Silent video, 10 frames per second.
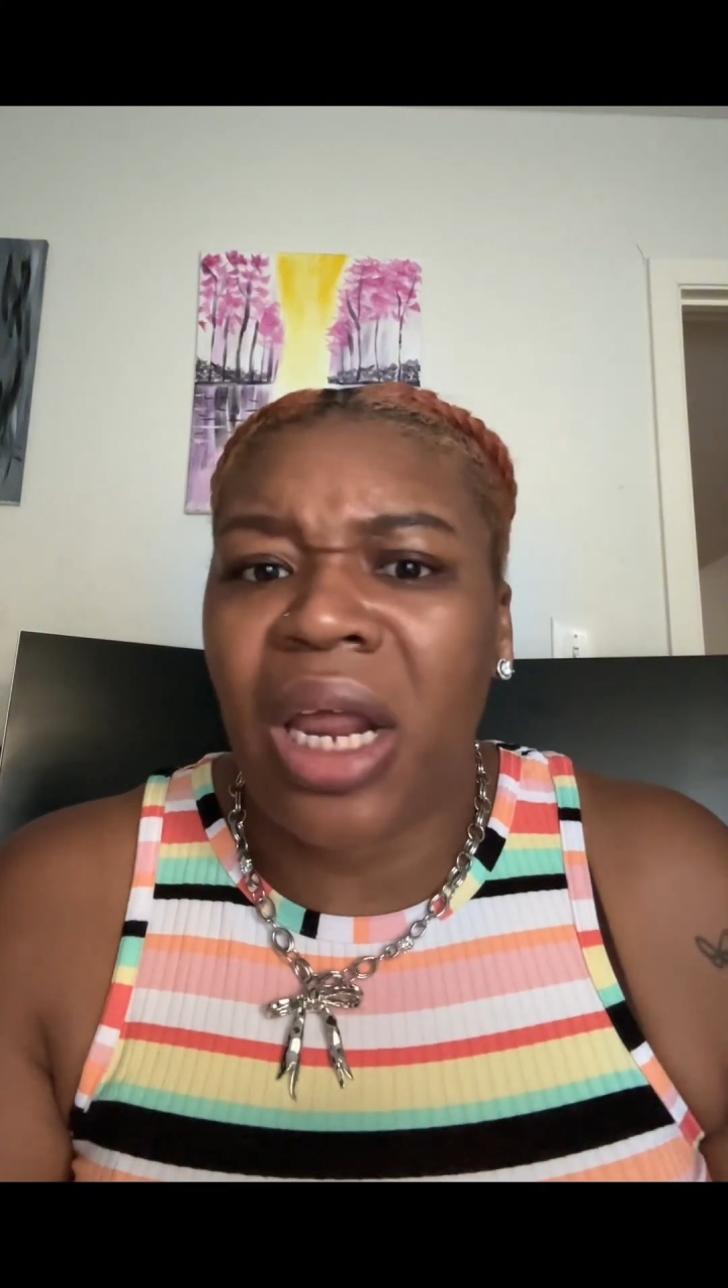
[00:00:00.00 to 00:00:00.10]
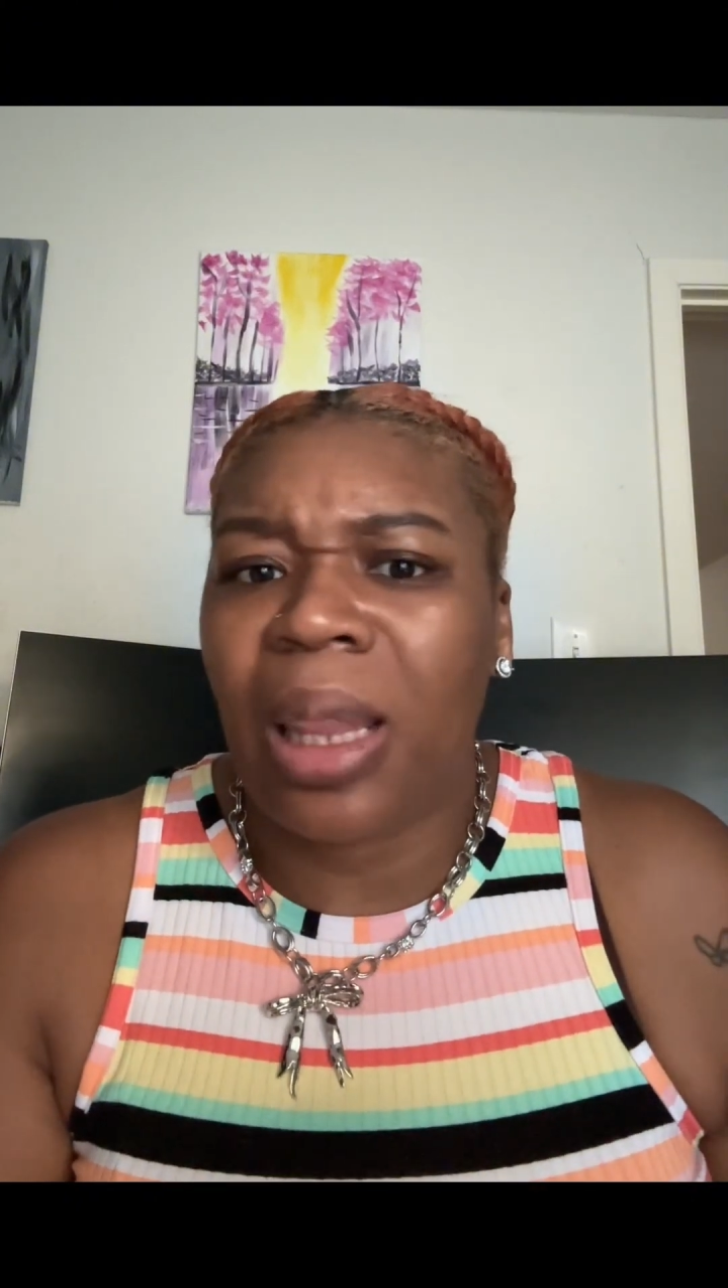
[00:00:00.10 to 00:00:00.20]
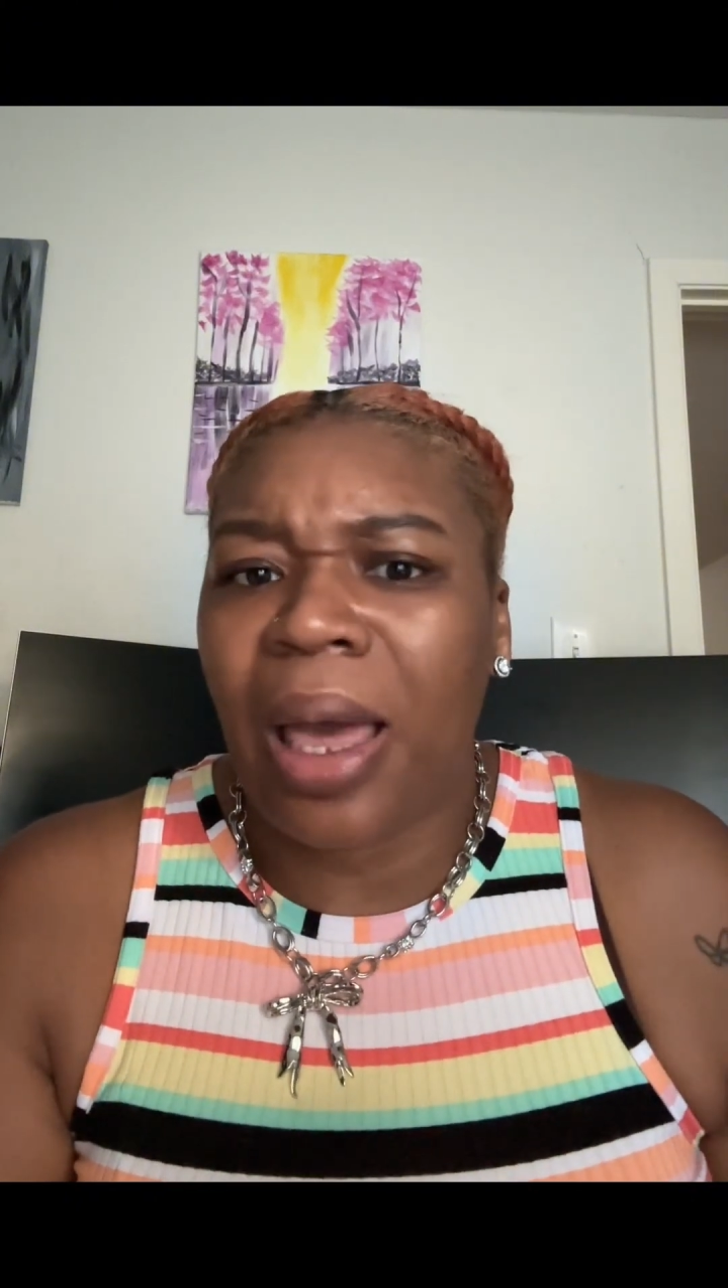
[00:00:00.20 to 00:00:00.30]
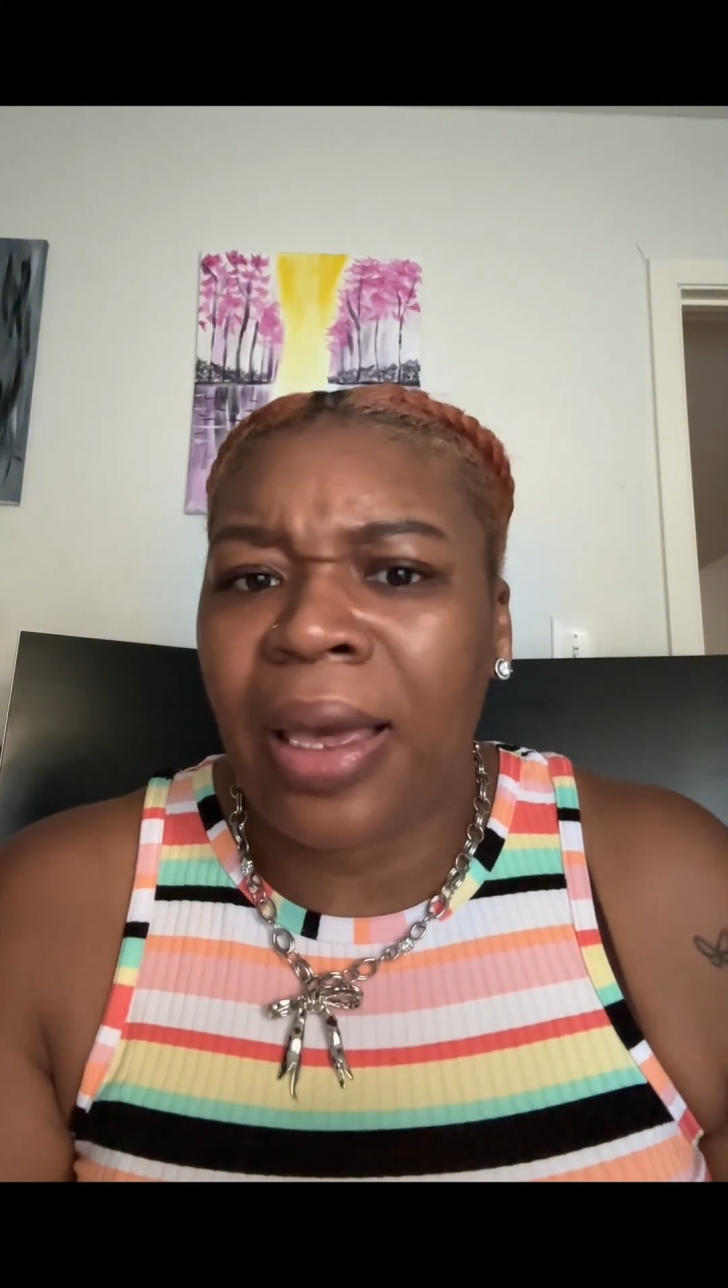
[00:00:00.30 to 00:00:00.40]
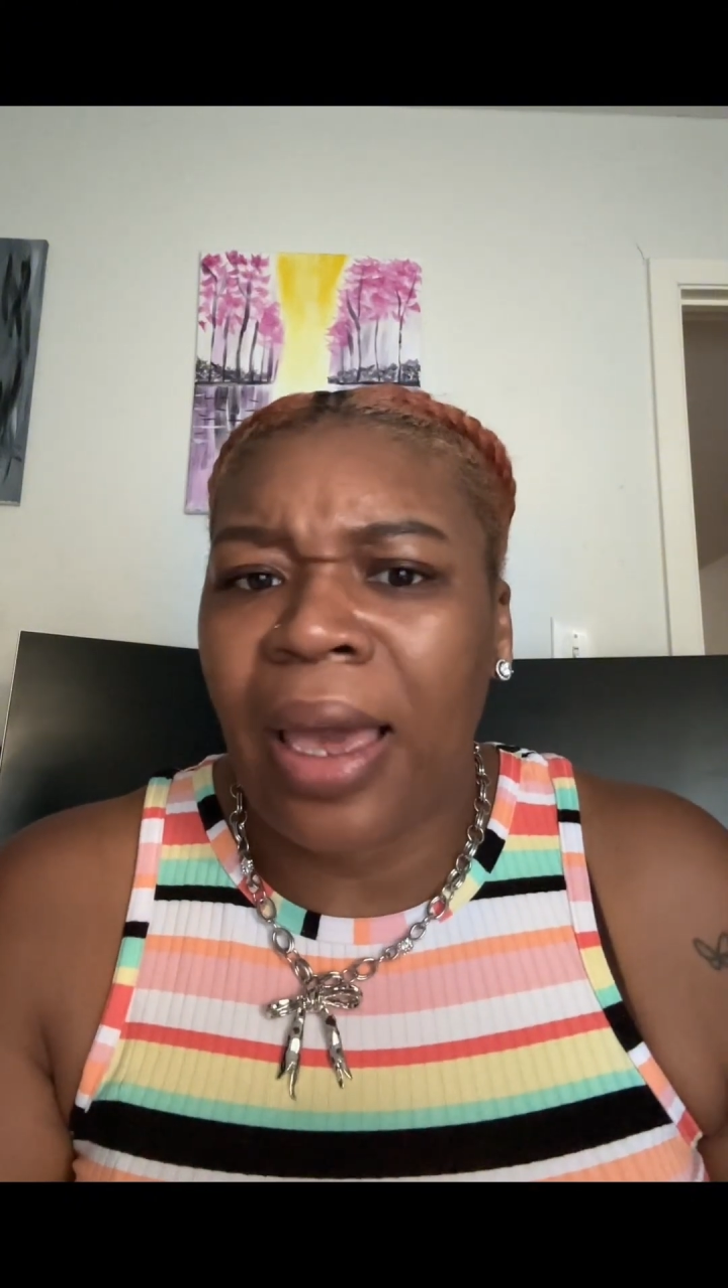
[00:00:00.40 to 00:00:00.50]
at
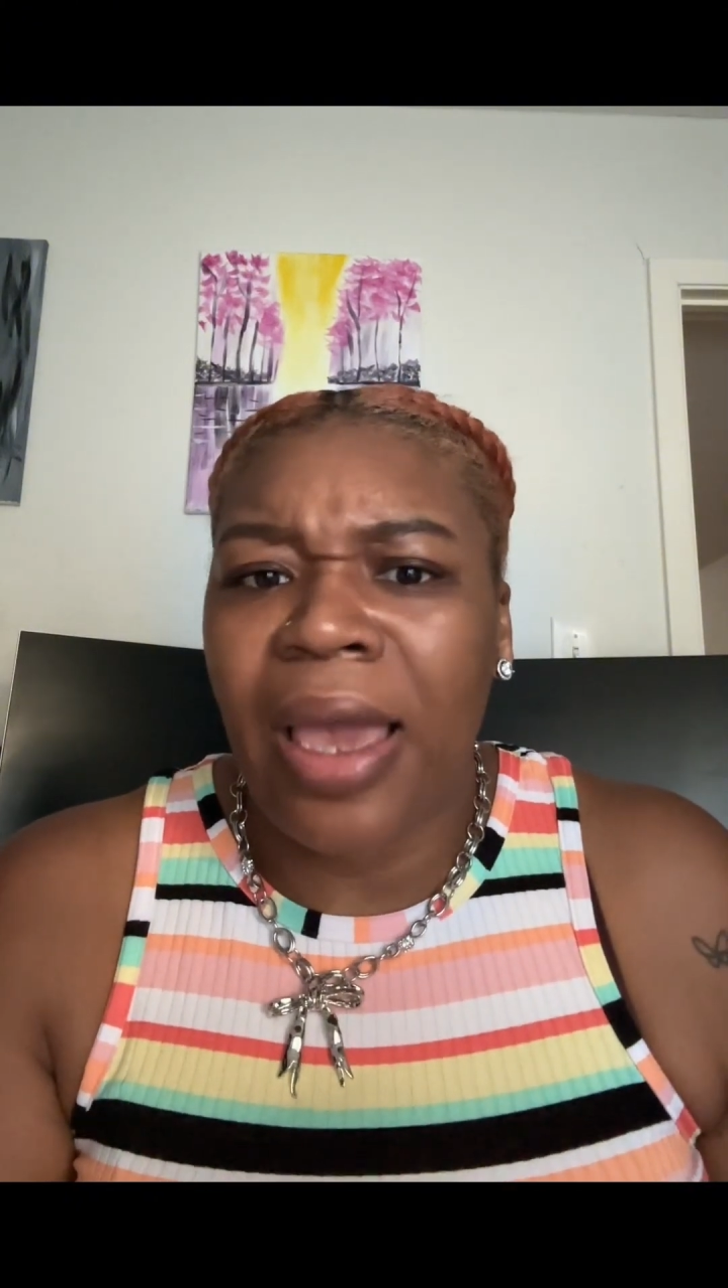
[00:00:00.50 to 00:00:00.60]
like